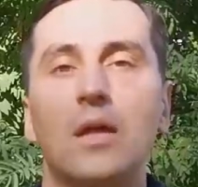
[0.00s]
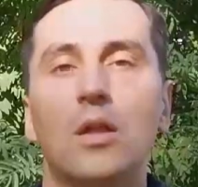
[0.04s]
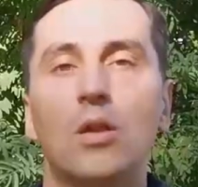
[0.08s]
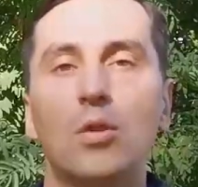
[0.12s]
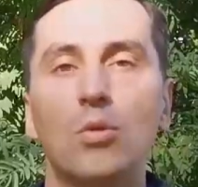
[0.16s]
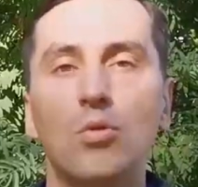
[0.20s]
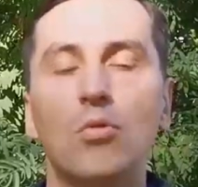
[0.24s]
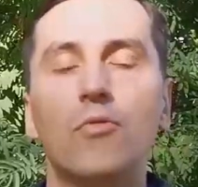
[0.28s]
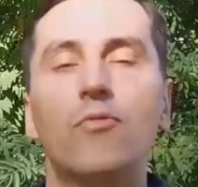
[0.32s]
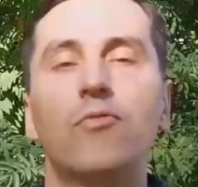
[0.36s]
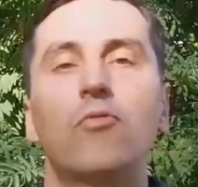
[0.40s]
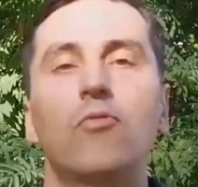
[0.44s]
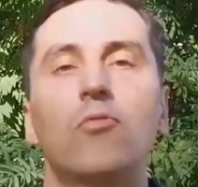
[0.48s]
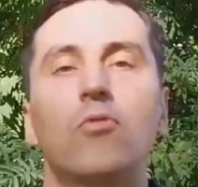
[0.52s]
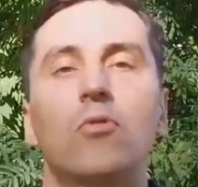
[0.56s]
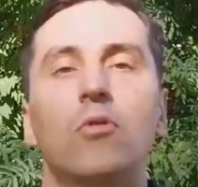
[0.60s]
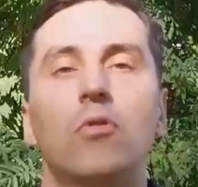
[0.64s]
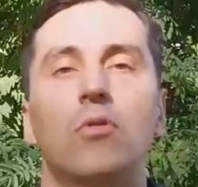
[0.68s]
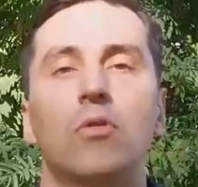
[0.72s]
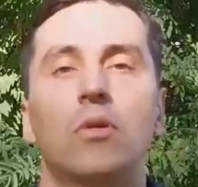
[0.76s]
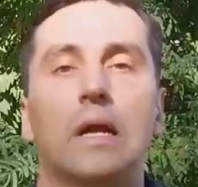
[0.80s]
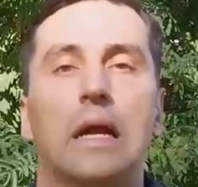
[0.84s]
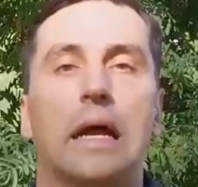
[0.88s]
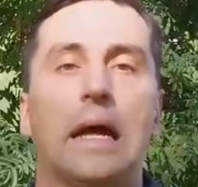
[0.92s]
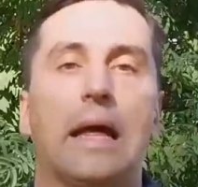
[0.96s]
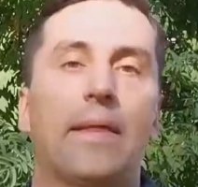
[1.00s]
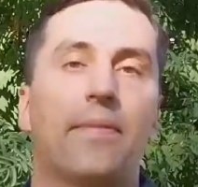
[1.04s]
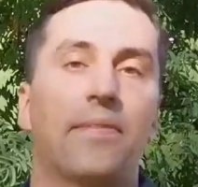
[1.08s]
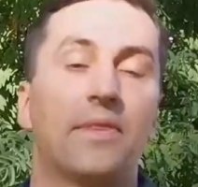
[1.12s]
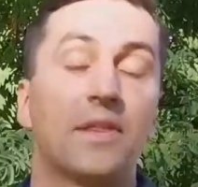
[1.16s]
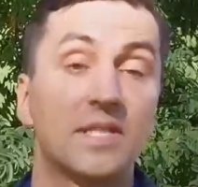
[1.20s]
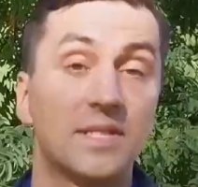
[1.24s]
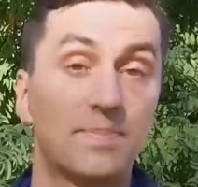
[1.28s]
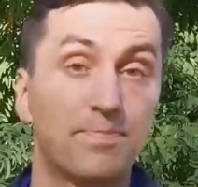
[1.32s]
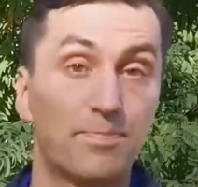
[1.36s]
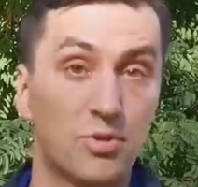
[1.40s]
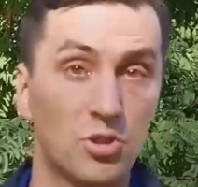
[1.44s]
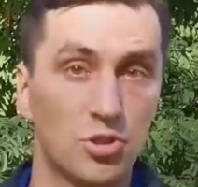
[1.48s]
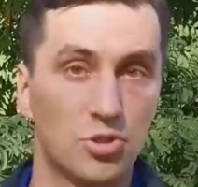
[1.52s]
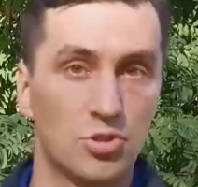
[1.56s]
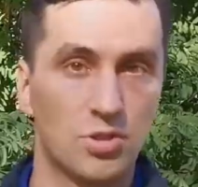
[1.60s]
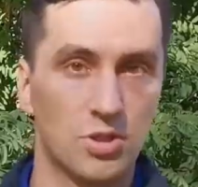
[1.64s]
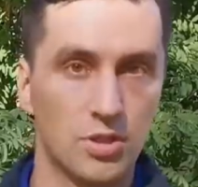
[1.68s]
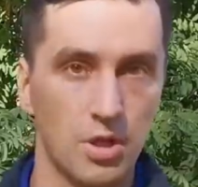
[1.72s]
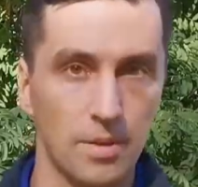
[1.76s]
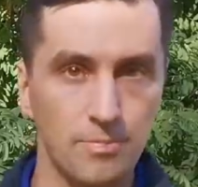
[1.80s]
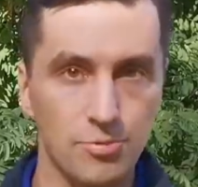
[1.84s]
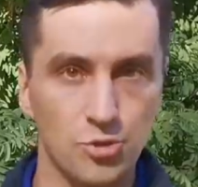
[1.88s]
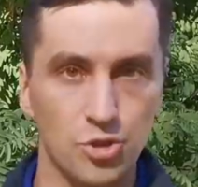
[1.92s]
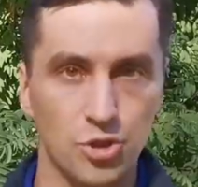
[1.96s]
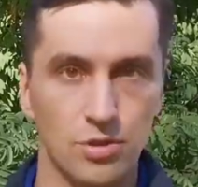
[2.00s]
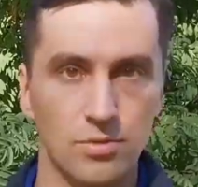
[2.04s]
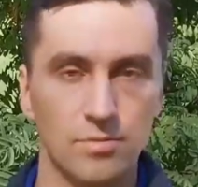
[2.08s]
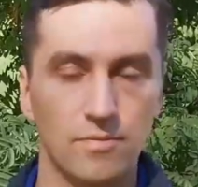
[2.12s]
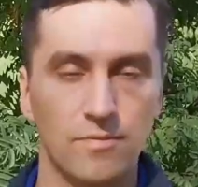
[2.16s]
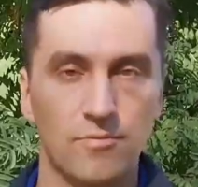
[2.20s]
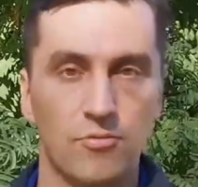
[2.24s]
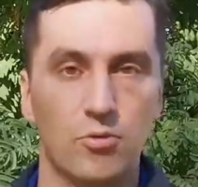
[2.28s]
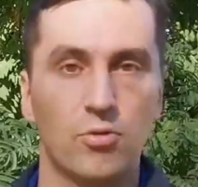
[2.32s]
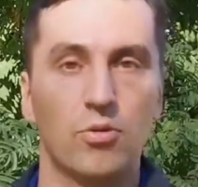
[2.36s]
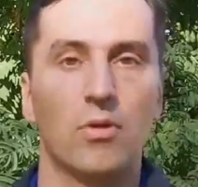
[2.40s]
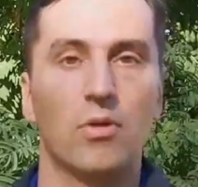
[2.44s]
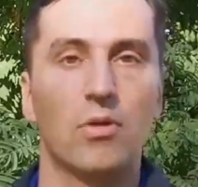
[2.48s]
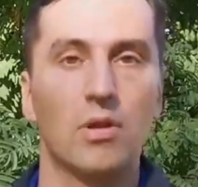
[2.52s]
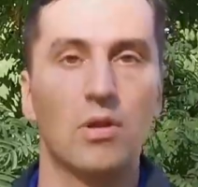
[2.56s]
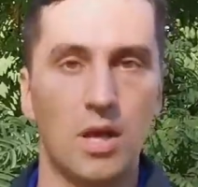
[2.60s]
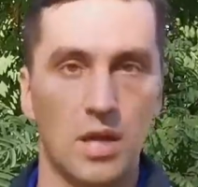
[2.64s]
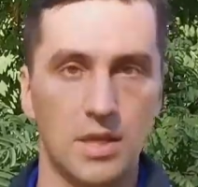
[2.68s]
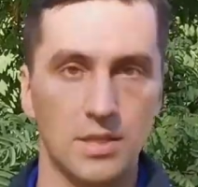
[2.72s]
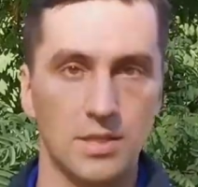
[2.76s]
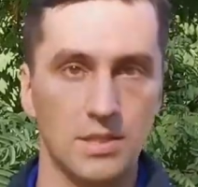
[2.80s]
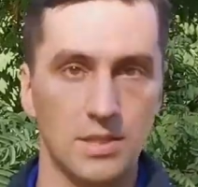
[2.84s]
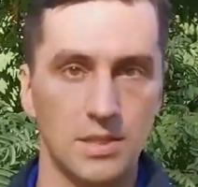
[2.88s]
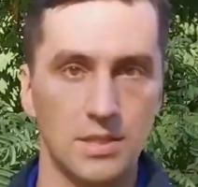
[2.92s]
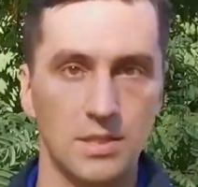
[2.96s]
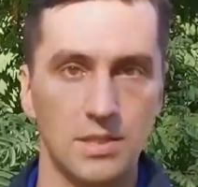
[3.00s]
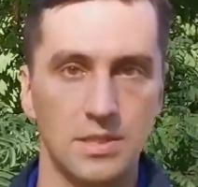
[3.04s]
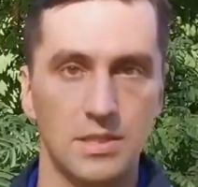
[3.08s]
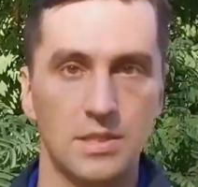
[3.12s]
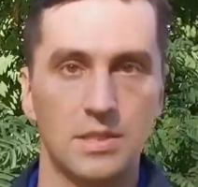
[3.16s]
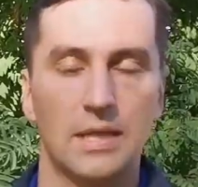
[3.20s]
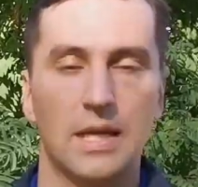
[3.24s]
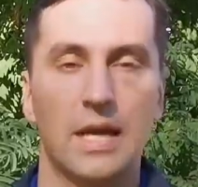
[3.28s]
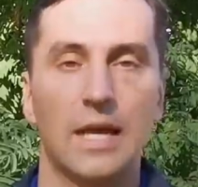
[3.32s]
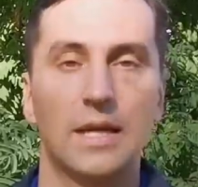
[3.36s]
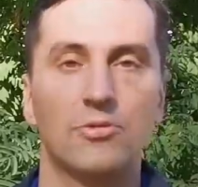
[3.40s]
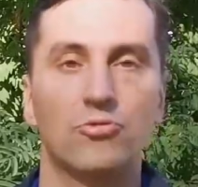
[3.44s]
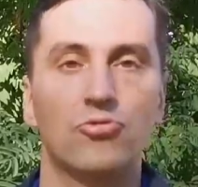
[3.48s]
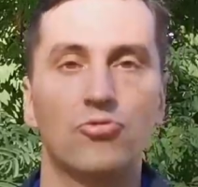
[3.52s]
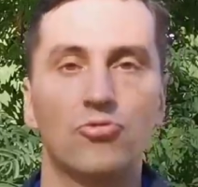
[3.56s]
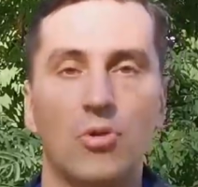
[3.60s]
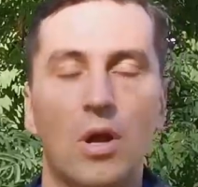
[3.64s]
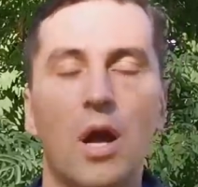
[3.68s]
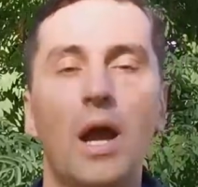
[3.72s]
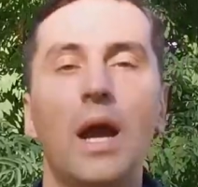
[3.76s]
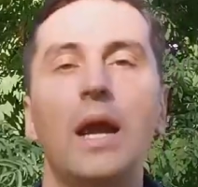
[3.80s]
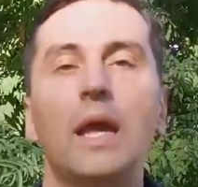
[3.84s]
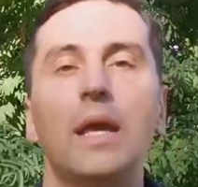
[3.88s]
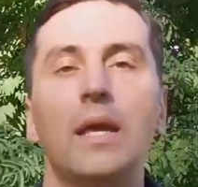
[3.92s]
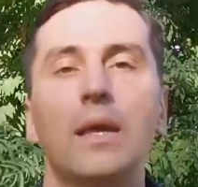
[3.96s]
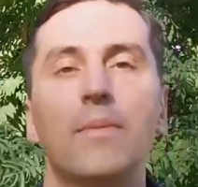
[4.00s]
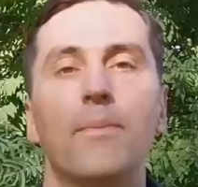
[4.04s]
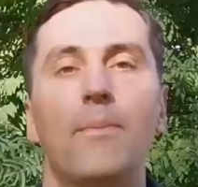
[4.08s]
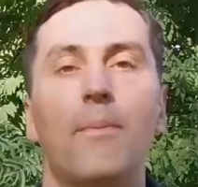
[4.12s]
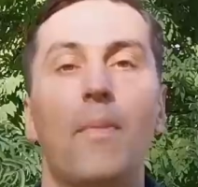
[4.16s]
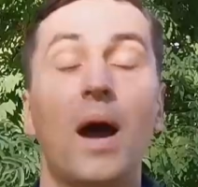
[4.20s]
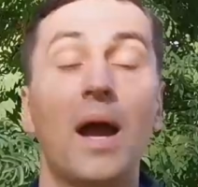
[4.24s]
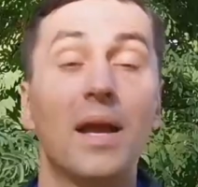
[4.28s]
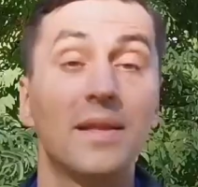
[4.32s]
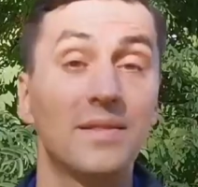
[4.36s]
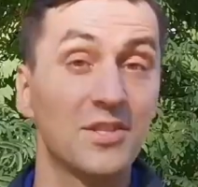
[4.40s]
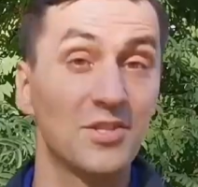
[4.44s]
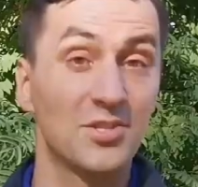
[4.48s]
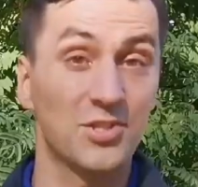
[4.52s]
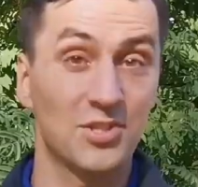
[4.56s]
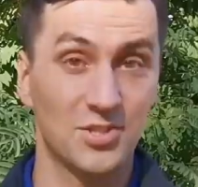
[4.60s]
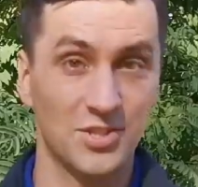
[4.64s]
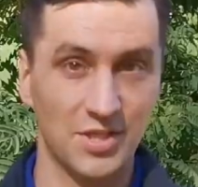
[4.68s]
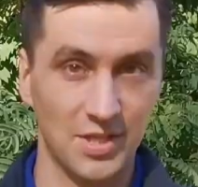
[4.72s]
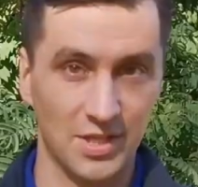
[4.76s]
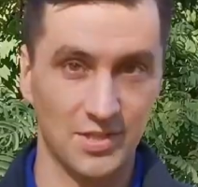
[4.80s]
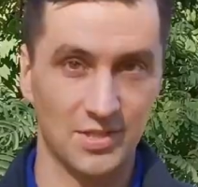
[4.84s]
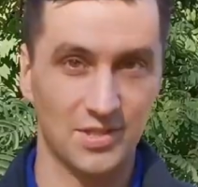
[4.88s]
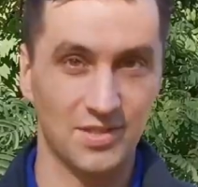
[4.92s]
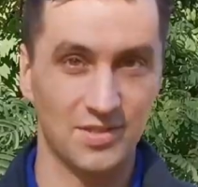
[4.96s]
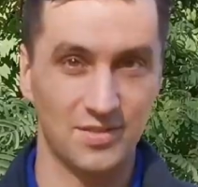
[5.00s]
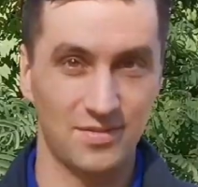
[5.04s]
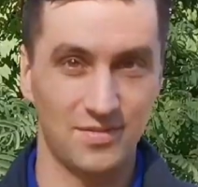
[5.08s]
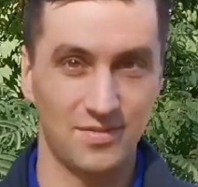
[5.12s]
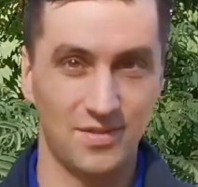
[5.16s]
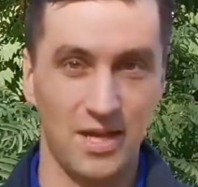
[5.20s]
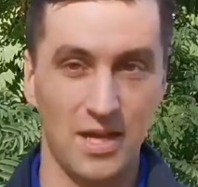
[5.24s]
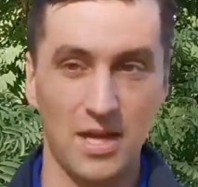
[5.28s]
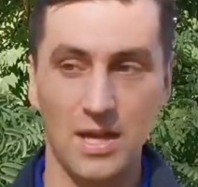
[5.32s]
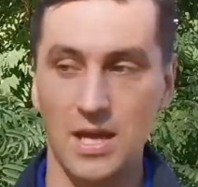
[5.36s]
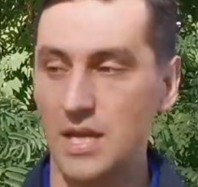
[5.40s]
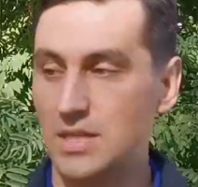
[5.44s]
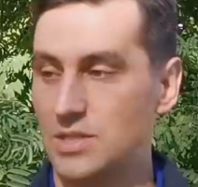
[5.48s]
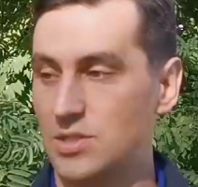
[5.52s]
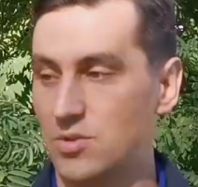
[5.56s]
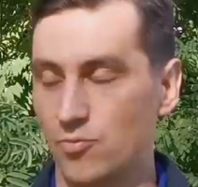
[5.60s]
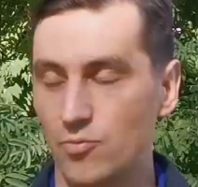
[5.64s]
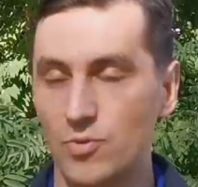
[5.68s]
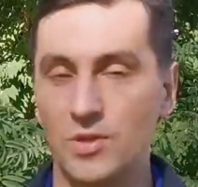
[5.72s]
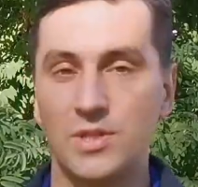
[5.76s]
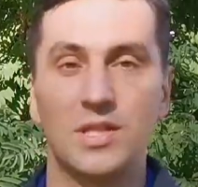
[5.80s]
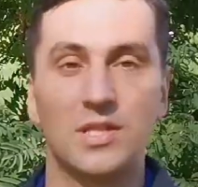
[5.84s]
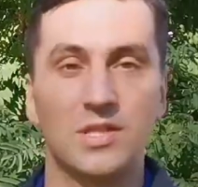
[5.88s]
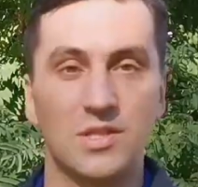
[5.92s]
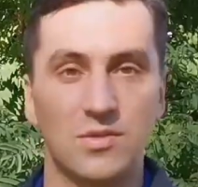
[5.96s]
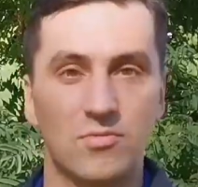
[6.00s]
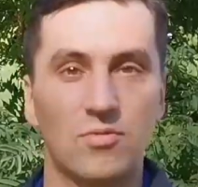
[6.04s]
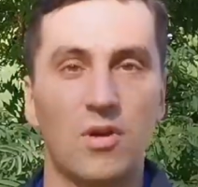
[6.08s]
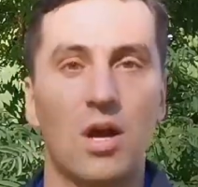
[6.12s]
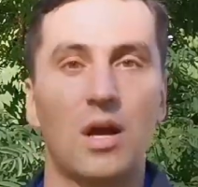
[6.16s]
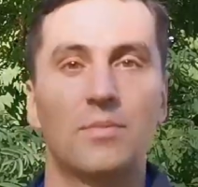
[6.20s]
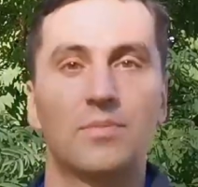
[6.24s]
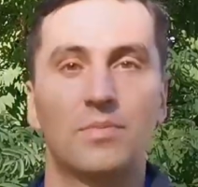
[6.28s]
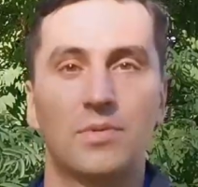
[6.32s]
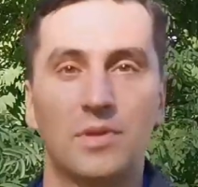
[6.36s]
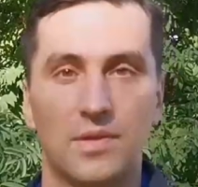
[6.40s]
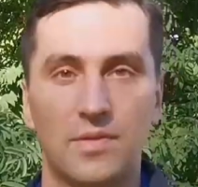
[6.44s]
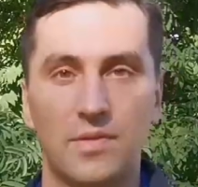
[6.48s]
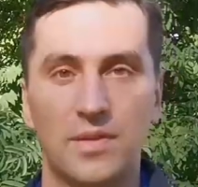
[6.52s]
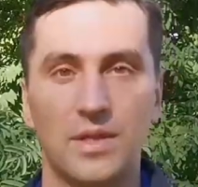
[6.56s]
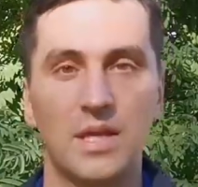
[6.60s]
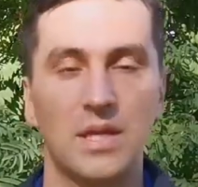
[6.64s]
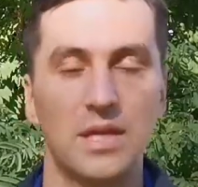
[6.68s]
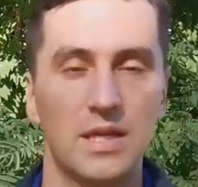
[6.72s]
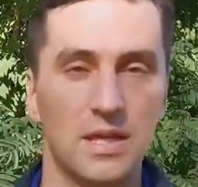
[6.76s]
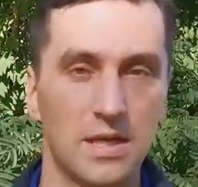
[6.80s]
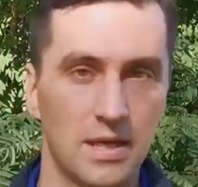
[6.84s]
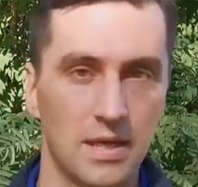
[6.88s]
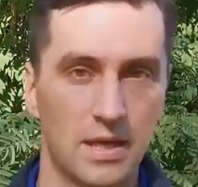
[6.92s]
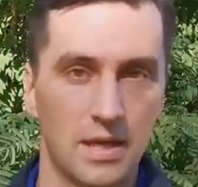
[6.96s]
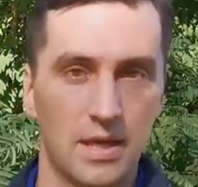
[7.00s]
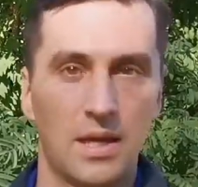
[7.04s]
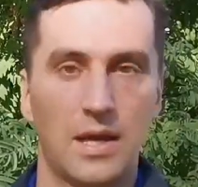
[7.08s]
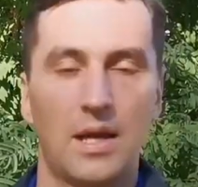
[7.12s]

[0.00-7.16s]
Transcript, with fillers: look for this prescription for your glasses and try minus six, yeah, as we described in the